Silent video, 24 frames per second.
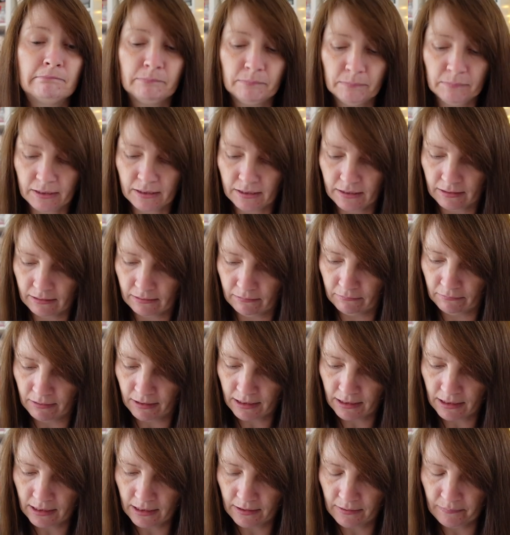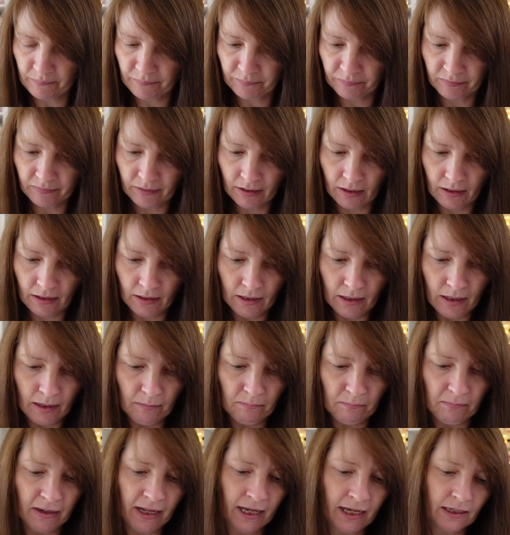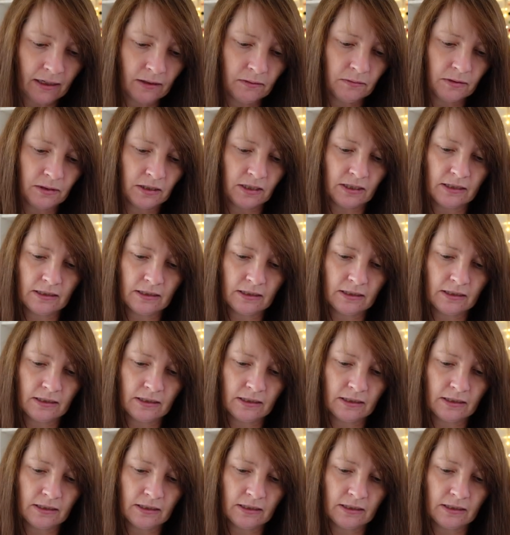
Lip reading: making a racket. Black, which